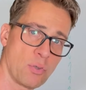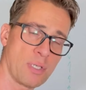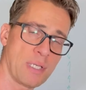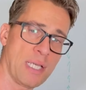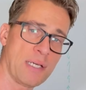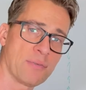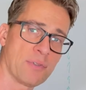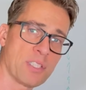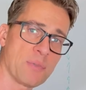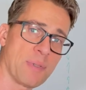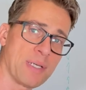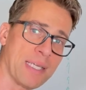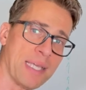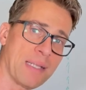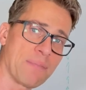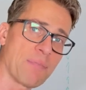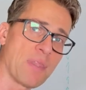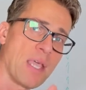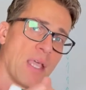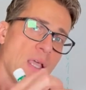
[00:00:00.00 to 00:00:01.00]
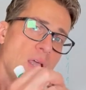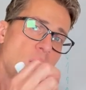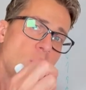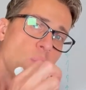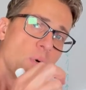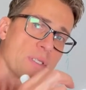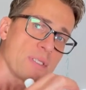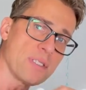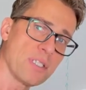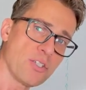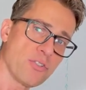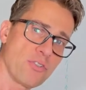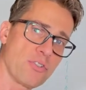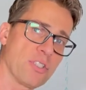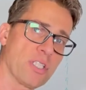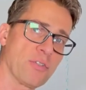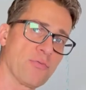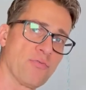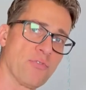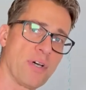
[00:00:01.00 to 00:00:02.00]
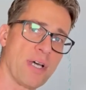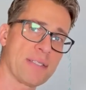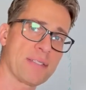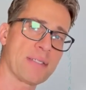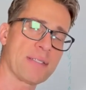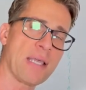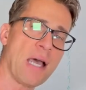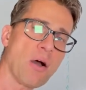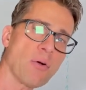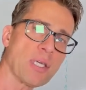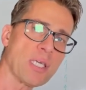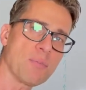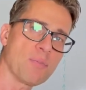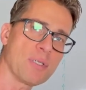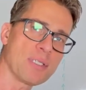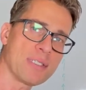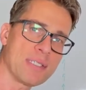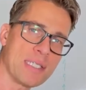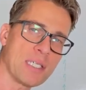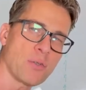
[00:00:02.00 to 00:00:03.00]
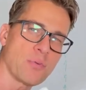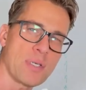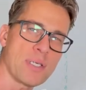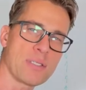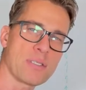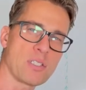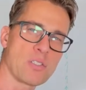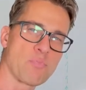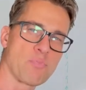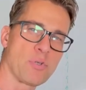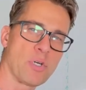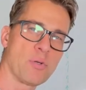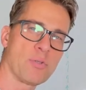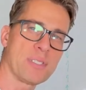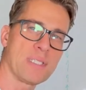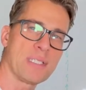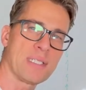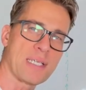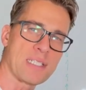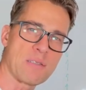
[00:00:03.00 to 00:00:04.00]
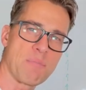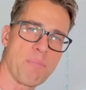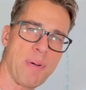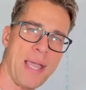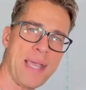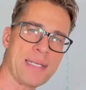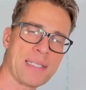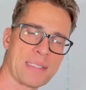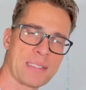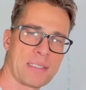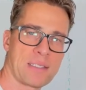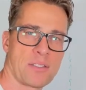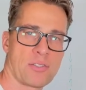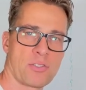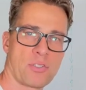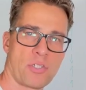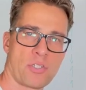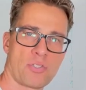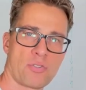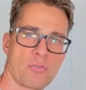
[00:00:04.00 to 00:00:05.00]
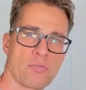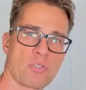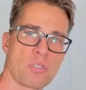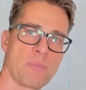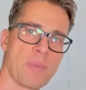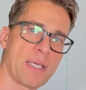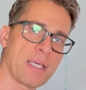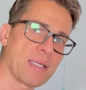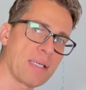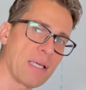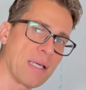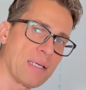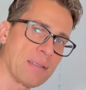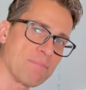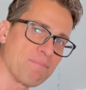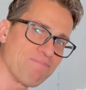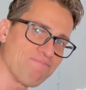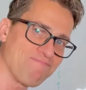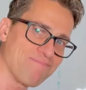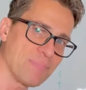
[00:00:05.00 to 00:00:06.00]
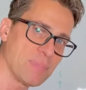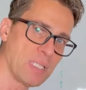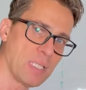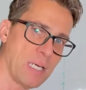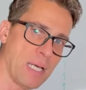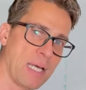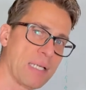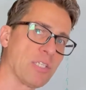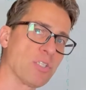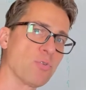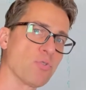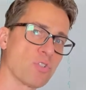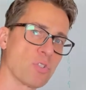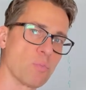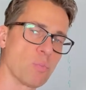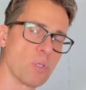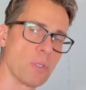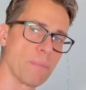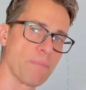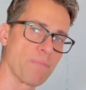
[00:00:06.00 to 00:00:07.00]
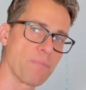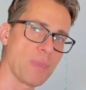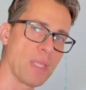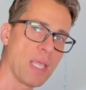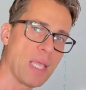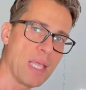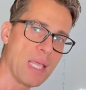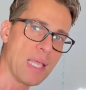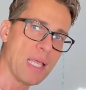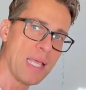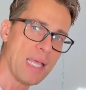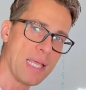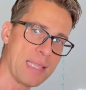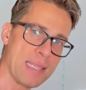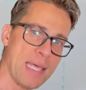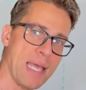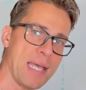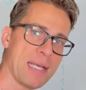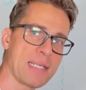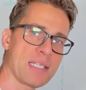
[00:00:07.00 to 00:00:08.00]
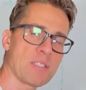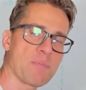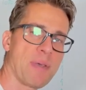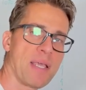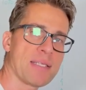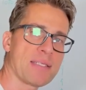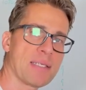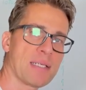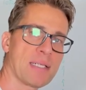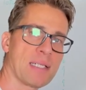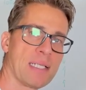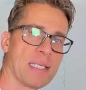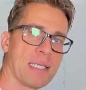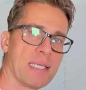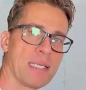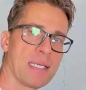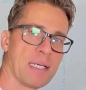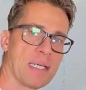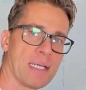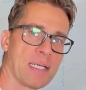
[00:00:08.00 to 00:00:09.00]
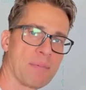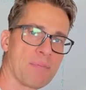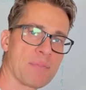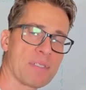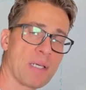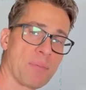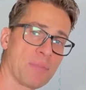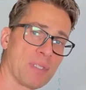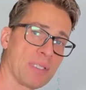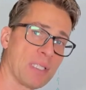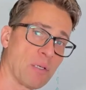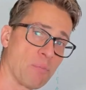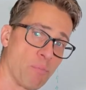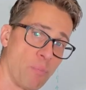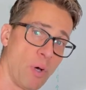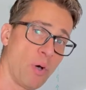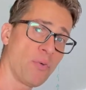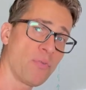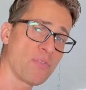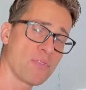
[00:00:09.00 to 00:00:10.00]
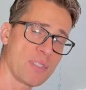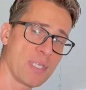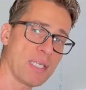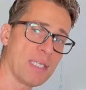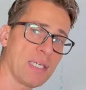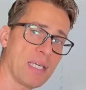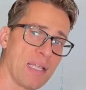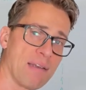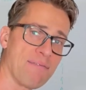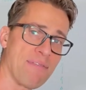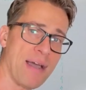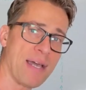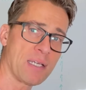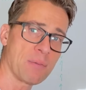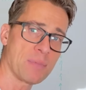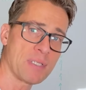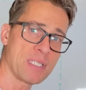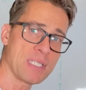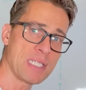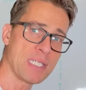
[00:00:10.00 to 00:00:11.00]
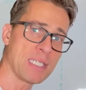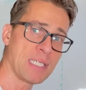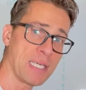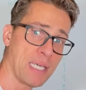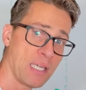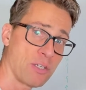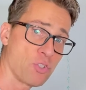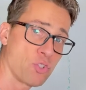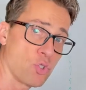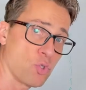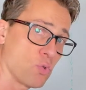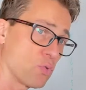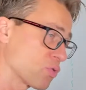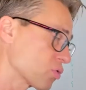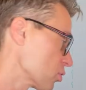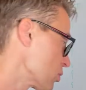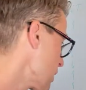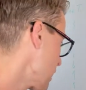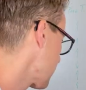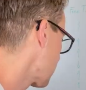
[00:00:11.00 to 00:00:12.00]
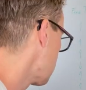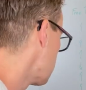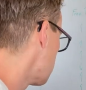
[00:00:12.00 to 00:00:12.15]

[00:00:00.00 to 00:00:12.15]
levels, but again, what's interesting for us is how can we decrease this protein that's binding the testosterone to make it unusable? And that is basically um, something that both zinc and vitamin D can do. So they can